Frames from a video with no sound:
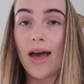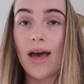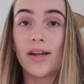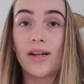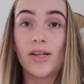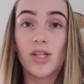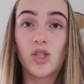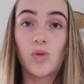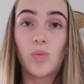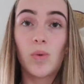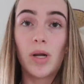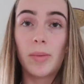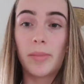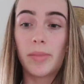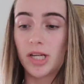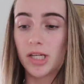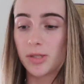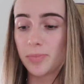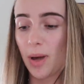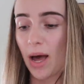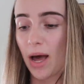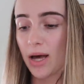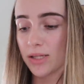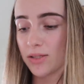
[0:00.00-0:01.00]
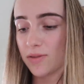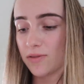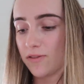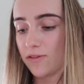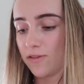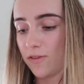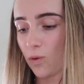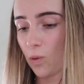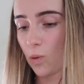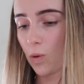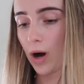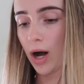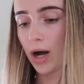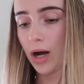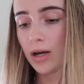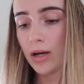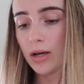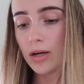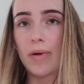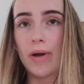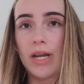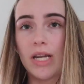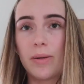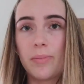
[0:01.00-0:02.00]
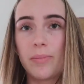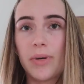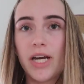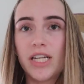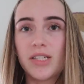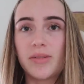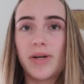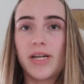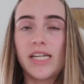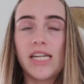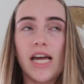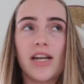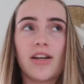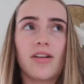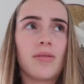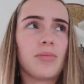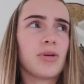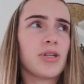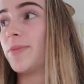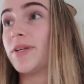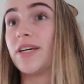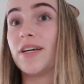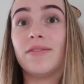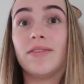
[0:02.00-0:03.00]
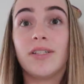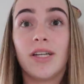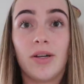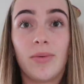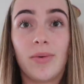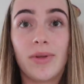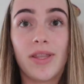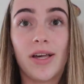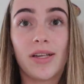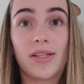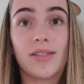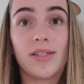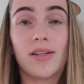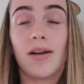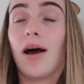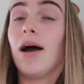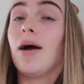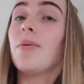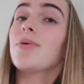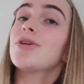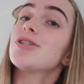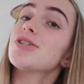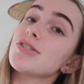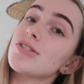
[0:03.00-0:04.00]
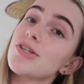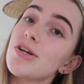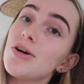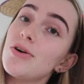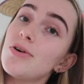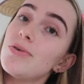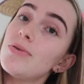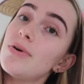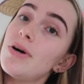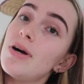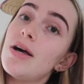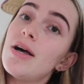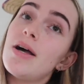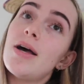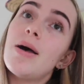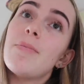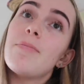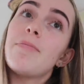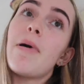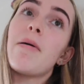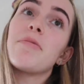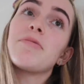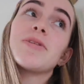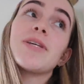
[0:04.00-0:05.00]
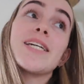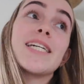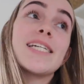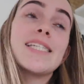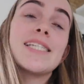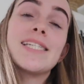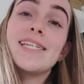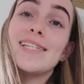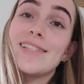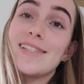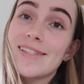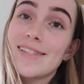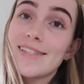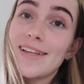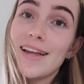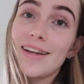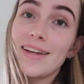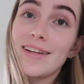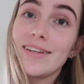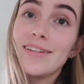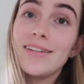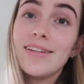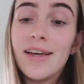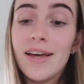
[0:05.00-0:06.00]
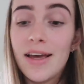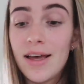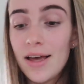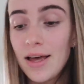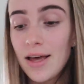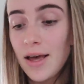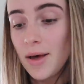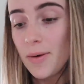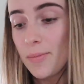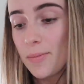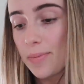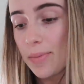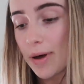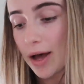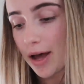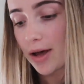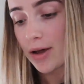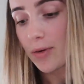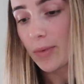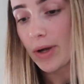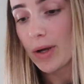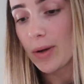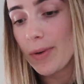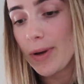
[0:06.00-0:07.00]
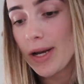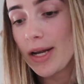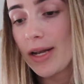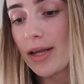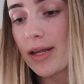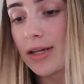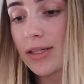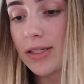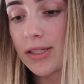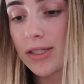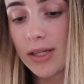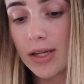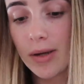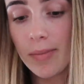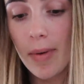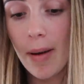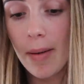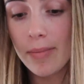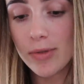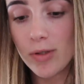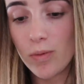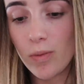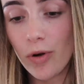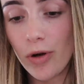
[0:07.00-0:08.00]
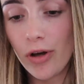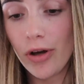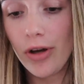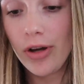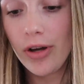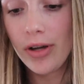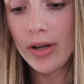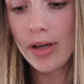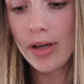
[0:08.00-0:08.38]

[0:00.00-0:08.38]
and it's 4:20. We went and picked my nana up to have dinner with us tonight, which is cool. Mum's making Caesar salad. But we went into mum's work,